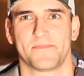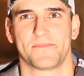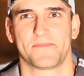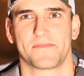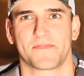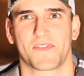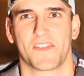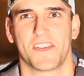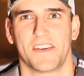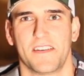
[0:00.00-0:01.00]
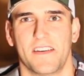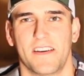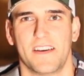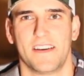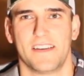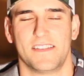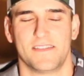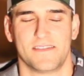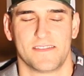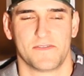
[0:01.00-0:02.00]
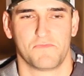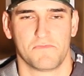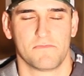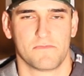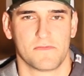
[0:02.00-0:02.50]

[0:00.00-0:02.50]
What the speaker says: Still hashtag Take a Swing Tuesday.